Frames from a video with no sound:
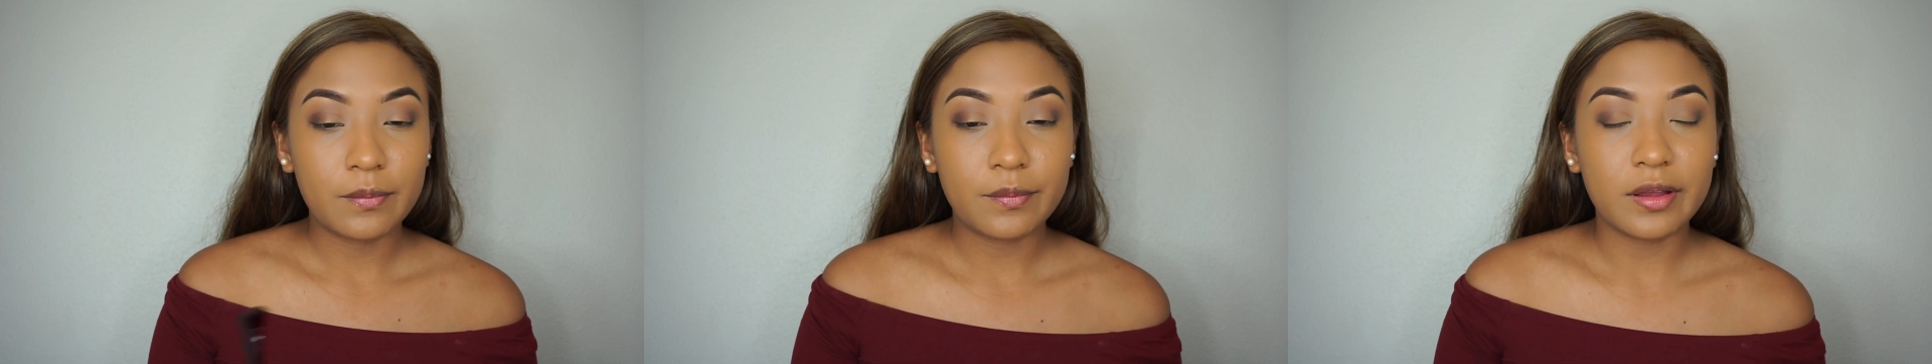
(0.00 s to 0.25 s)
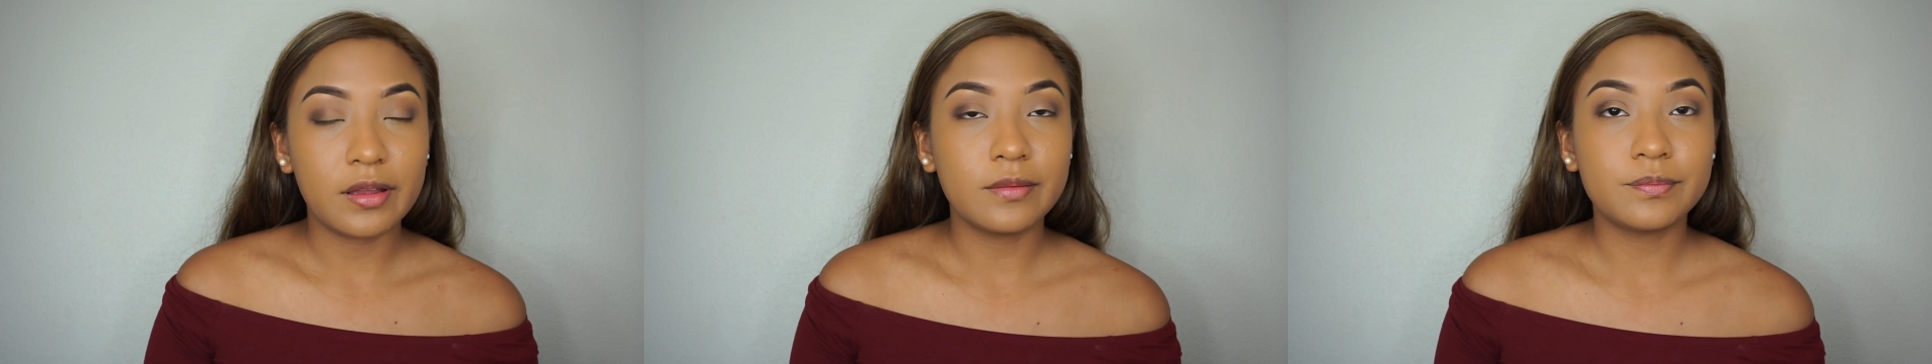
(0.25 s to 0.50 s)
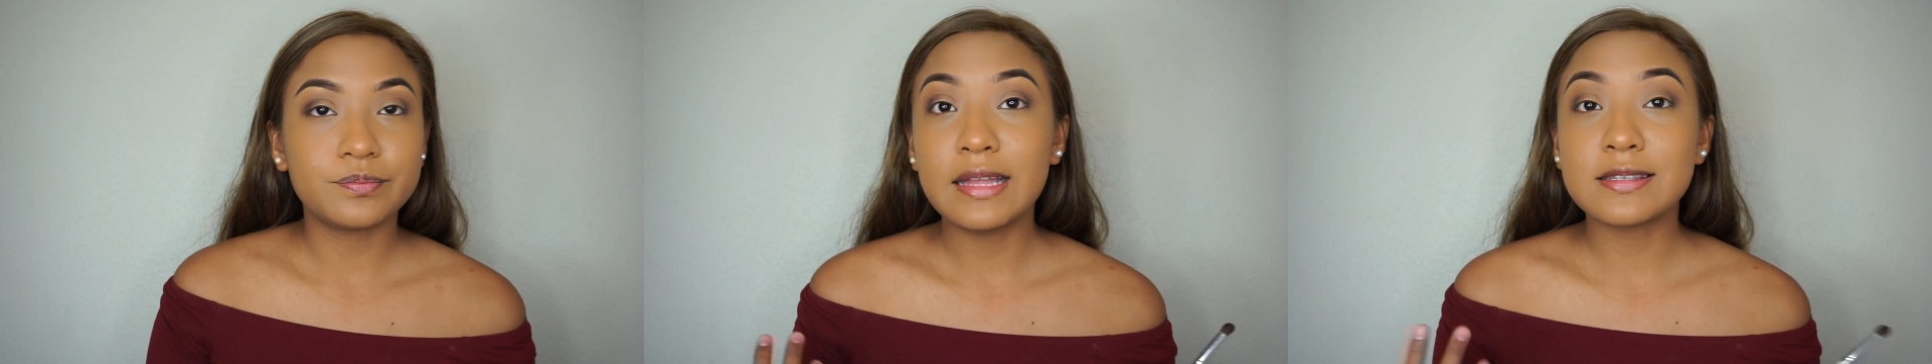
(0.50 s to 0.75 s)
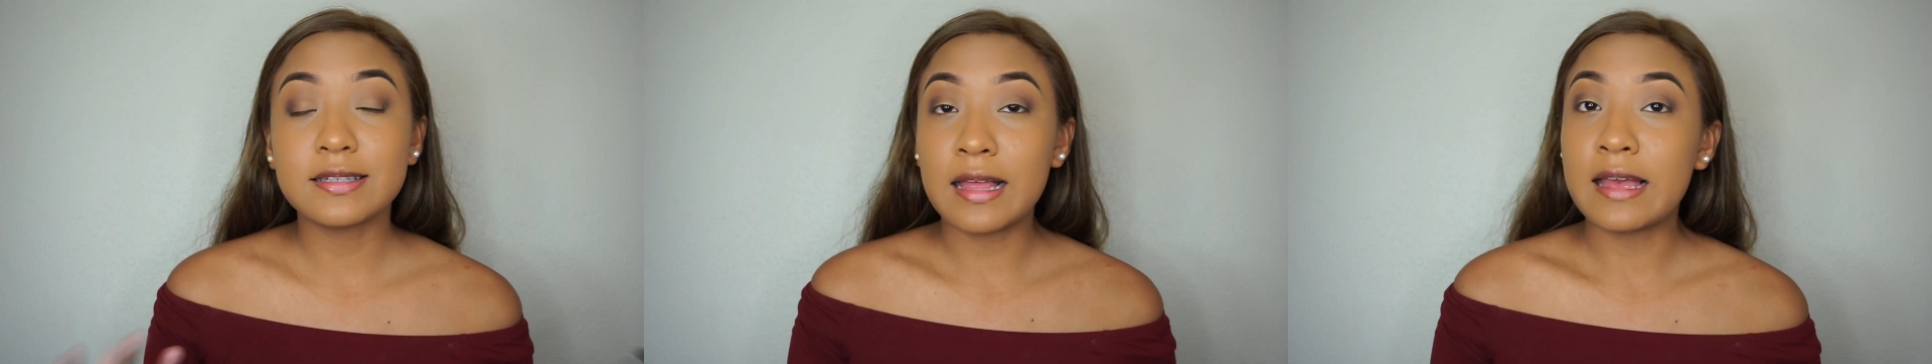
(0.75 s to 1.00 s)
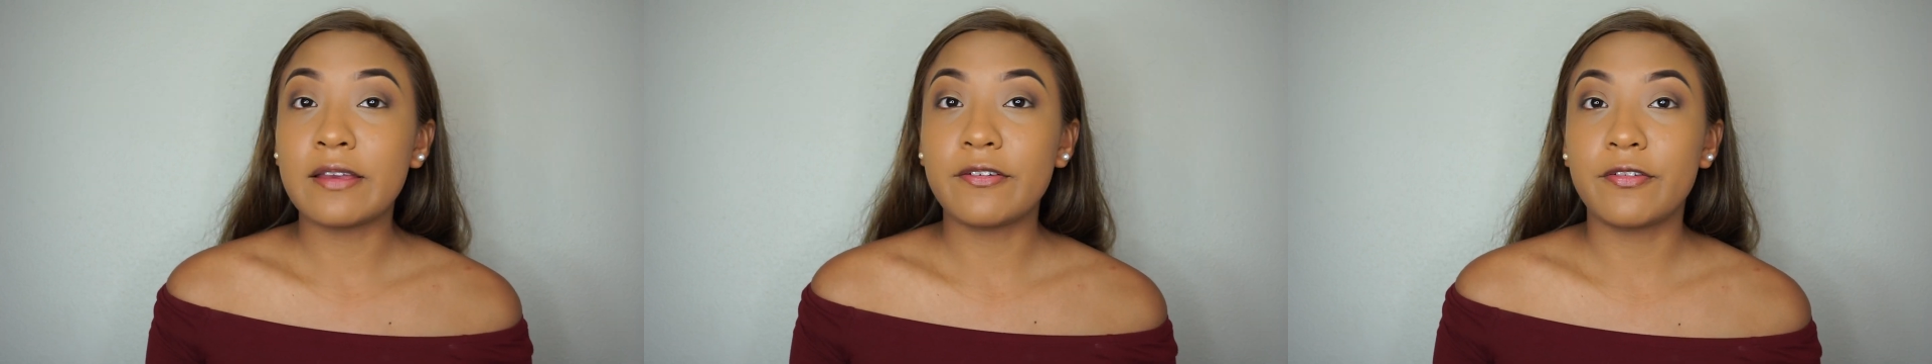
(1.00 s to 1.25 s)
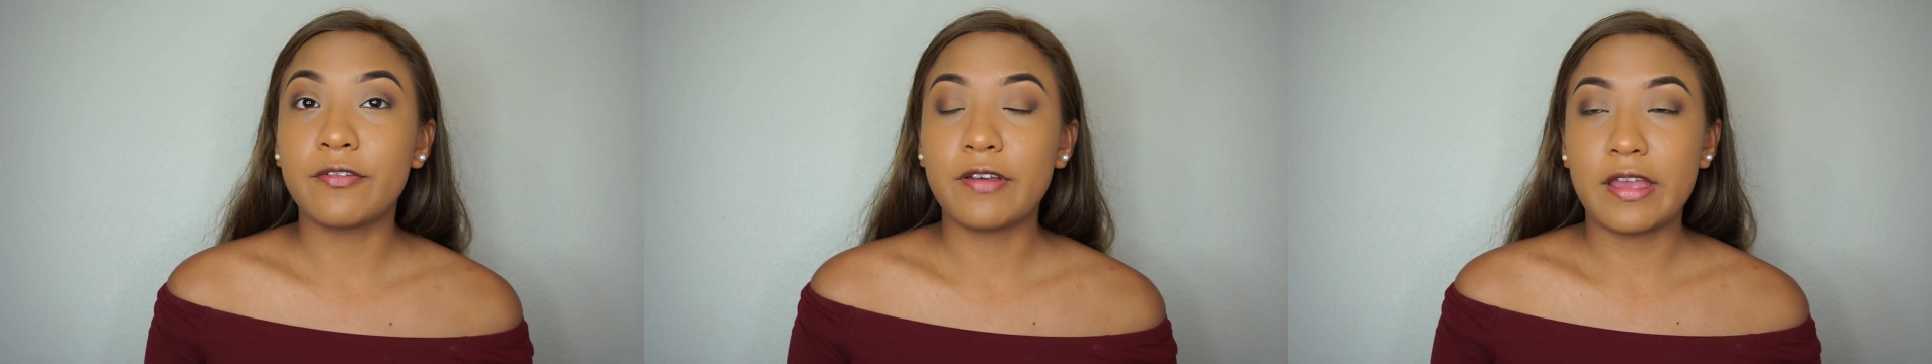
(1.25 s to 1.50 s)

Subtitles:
but it's life,